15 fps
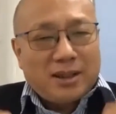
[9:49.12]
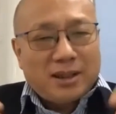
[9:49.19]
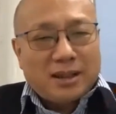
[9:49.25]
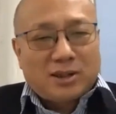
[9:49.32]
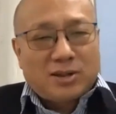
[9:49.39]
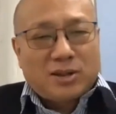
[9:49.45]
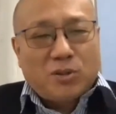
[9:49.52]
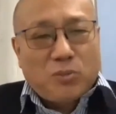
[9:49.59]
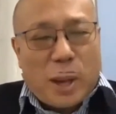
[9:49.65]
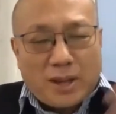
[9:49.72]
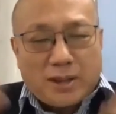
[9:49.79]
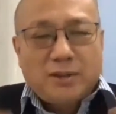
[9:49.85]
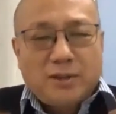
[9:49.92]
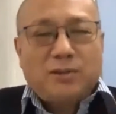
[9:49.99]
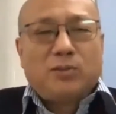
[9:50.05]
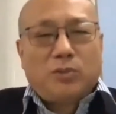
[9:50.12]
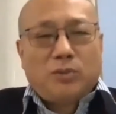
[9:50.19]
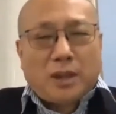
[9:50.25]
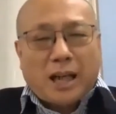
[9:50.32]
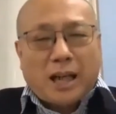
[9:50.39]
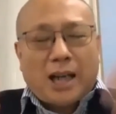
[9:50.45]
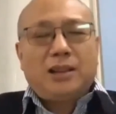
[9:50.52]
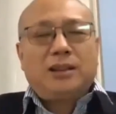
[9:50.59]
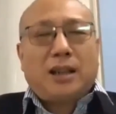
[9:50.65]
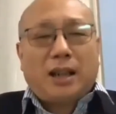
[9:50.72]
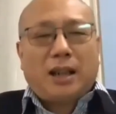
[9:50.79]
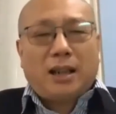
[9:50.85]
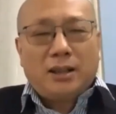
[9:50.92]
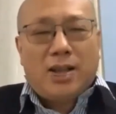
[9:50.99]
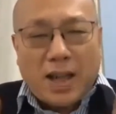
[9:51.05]
So what
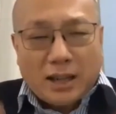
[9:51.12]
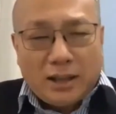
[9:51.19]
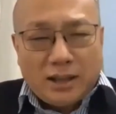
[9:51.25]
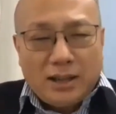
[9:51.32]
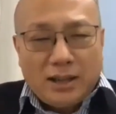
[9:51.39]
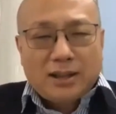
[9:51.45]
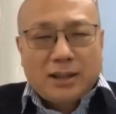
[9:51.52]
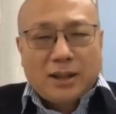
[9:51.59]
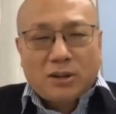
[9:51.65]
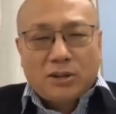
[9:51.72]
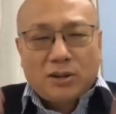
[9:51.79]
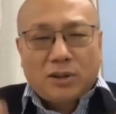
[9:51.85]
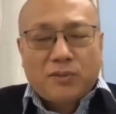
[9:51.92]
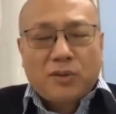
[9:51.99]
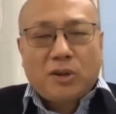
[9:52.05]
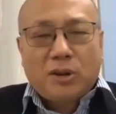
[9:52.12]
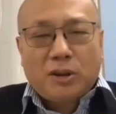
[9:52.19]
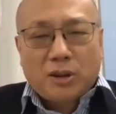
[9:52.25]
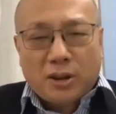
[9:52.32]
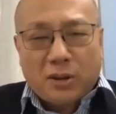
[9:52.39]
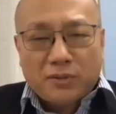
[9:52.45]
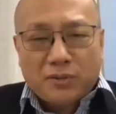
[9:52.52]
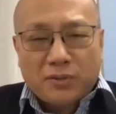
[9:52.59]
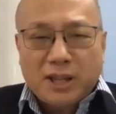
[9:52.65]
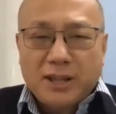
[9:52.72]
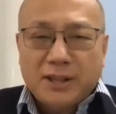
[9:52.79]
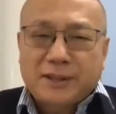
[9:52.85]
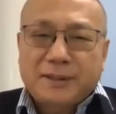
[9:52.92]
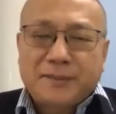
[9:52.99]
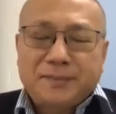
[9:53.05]
I did a lot of
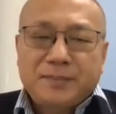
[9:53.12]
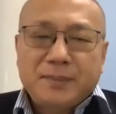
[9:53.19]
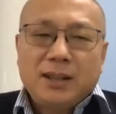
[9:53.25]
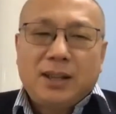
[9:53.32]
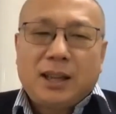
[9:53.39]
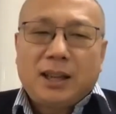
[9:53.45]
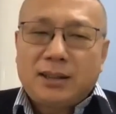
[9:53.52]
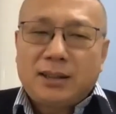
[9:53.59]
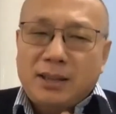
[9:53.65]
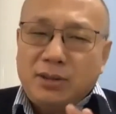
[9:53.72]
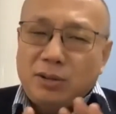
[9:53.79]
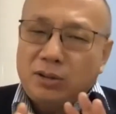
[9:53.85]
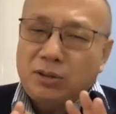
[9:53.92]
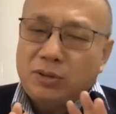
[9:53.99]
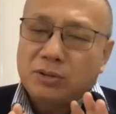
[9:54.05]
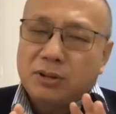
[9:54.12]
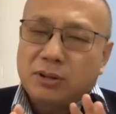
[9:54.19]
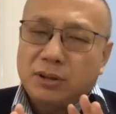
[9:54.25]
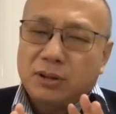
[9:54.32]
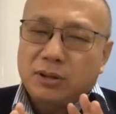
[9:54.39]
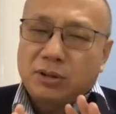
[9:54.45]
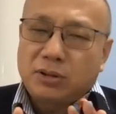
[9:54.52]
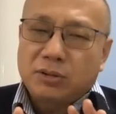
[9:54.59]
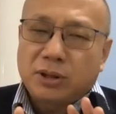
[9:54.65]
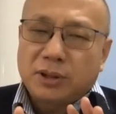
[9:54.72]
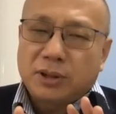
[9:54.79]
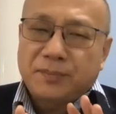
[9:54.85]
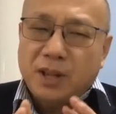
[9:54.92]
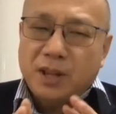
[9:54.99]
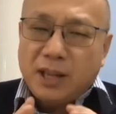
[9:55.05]
things, and then you should
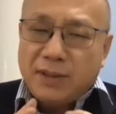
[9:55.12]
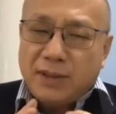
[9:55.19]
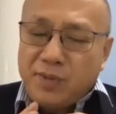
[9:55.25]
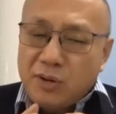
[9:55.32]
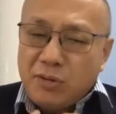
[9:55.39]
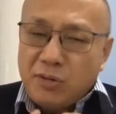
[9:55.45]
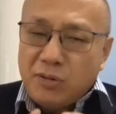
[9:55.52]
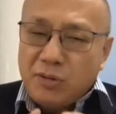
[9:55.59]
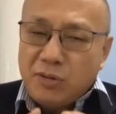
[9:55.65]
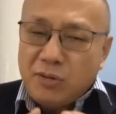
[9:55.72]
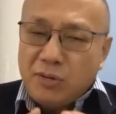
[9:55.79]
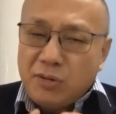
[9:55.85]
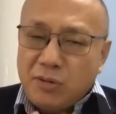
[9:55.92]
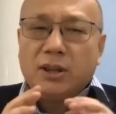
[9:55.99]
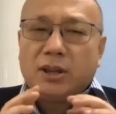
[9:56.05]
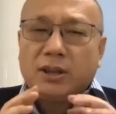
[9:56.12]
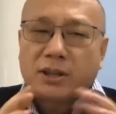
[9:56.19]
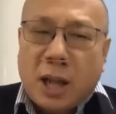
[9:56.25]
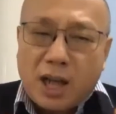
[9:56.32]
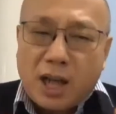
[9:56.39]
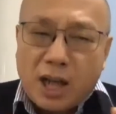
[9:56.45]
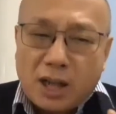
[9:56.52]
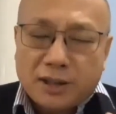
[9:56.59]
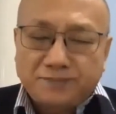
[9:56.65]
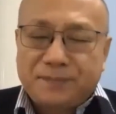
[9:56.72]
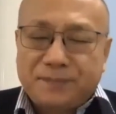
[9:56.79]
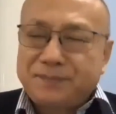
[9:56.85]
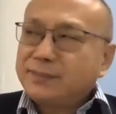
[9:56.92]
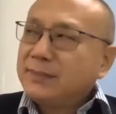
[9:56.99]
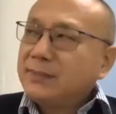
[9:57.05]
if you start
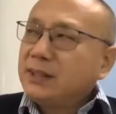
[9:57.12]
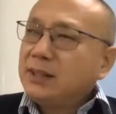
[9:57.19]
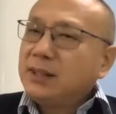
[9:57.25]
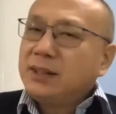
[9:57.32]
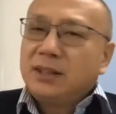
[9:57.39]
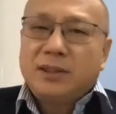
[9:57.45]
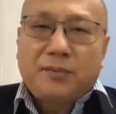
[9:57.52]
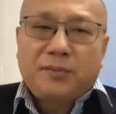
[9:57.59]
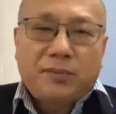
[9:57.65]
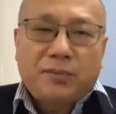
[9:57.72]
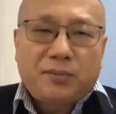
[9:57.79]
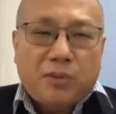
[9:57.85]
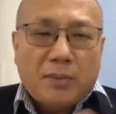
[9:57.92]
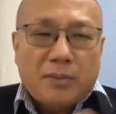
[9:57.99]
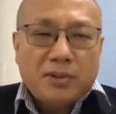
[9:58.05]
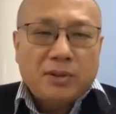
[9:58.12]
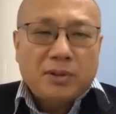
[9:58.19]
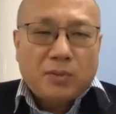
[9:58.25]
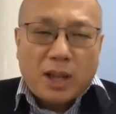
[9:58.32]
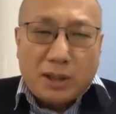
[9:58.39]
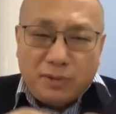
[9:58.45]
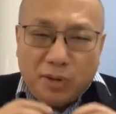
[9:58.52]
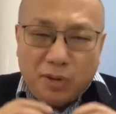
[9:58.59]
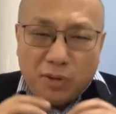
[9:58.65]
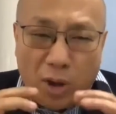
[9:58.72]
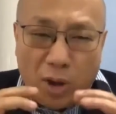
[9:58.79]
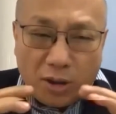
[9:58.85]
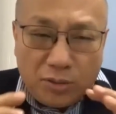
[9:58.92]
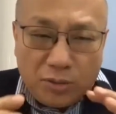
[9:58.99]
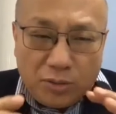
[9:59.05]
from what we
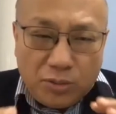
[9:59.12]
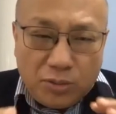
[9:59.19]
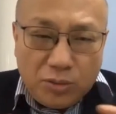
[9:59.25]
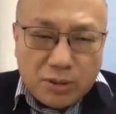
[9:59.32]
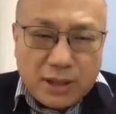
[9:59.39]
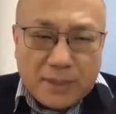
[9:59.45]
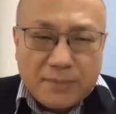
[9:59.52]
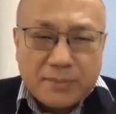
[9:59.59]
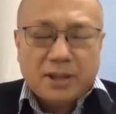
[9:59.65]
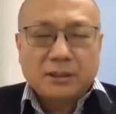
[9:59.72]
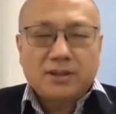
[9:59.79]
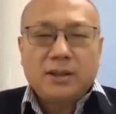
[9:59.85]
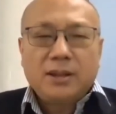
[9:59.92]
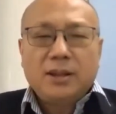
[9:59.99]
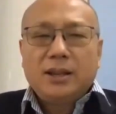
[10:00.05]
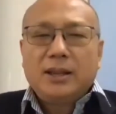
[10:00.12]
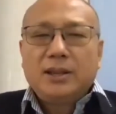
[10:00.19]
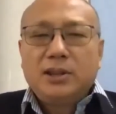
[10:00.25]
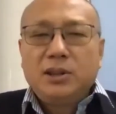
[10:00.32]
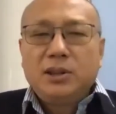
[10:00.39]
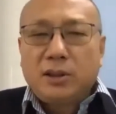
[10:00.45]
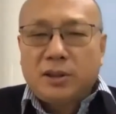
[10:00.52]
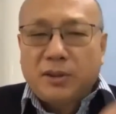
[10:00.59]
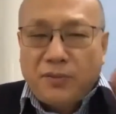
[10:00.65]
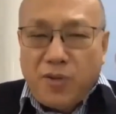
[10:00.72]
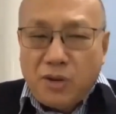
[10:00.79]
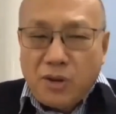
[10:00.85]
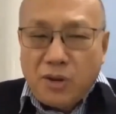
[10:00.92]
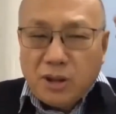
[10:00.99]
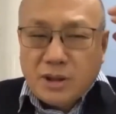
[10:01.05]
want to do something, the
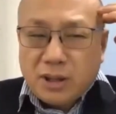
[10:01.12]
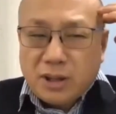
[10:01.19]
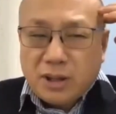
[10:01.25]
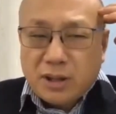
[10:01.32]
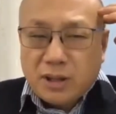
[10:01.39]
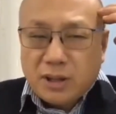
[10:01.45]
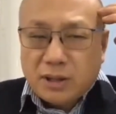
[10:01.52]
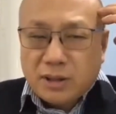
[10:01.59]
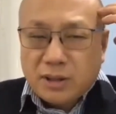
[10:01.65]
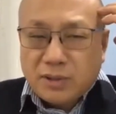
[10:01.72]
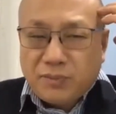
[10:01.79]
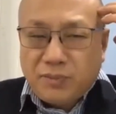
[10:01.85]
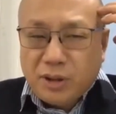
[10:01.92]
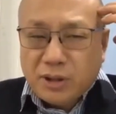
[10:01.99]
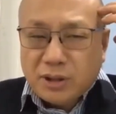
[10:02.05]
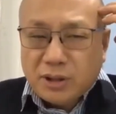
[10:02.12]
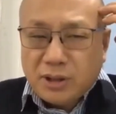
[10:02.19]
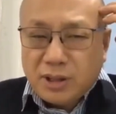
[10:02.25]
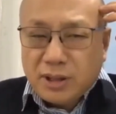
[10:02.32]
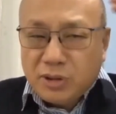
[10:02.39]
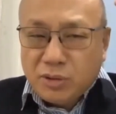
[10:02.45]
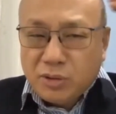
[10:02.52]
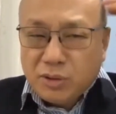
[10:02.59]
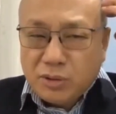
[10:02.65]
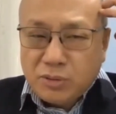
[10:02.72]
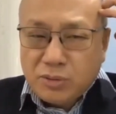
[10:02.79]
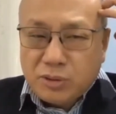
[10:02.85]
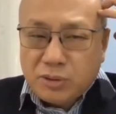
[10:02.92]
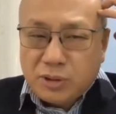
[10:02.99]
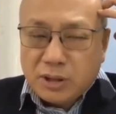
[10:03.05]
first thing you
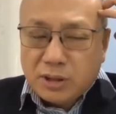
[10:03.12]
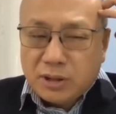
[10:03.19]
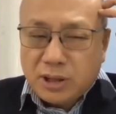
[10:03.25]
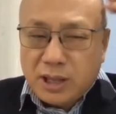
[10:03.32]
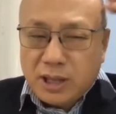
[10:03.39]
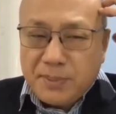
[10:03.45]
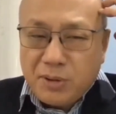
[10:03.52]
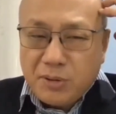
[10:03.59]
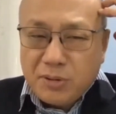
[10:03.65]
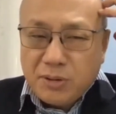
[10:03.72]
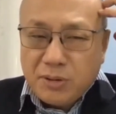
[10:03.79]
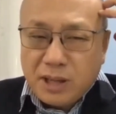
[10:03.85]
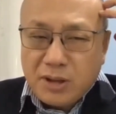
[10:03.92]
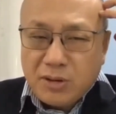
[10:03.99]
should keep you in